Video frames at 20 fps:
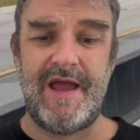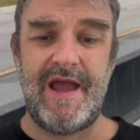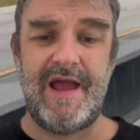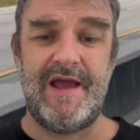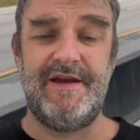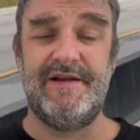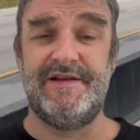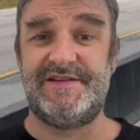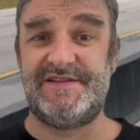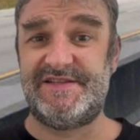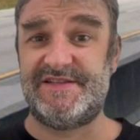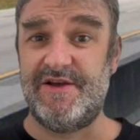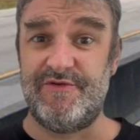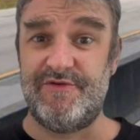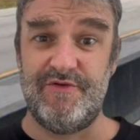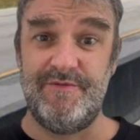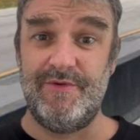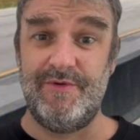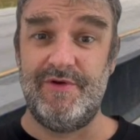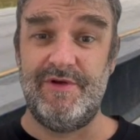and
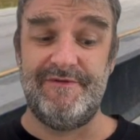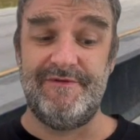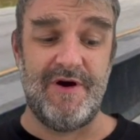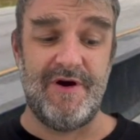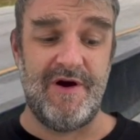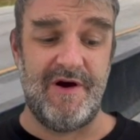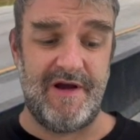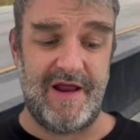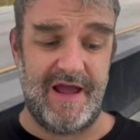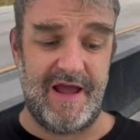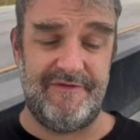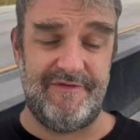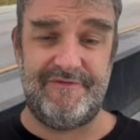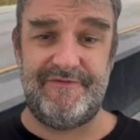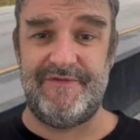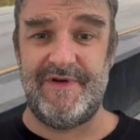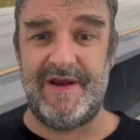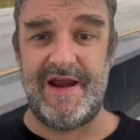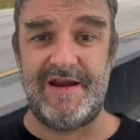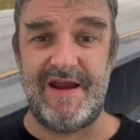Southern Boulevard, a
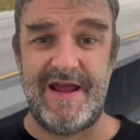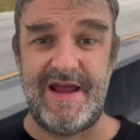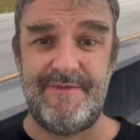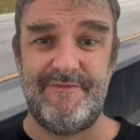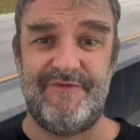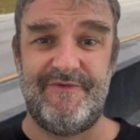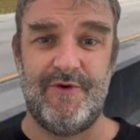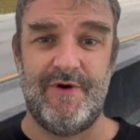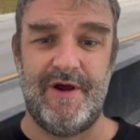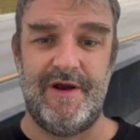fitting name for it.